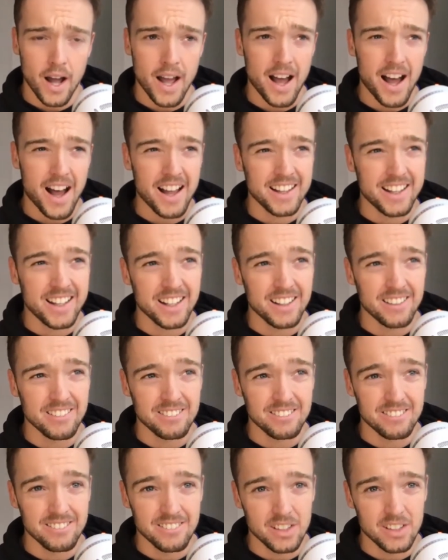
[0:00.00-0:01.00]
I kind of
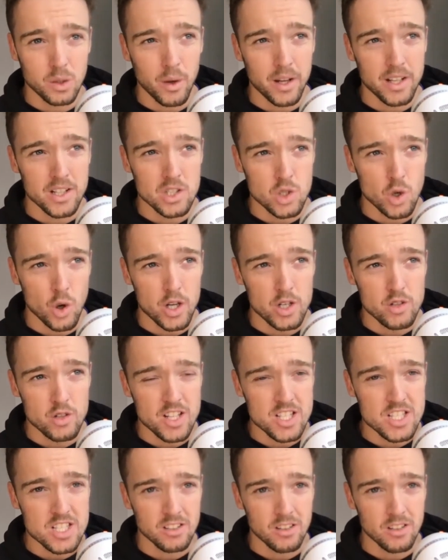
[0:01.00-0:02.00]
quite enjoyed
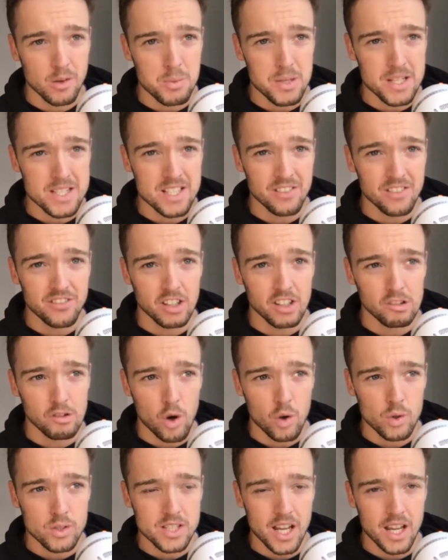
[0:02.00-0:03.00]
rinsing and repeating for a
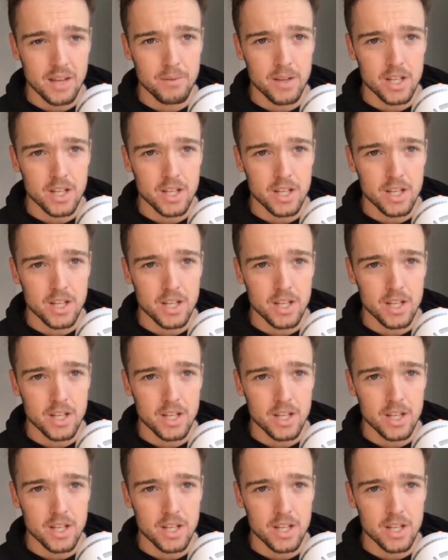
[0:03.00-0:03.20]
long time.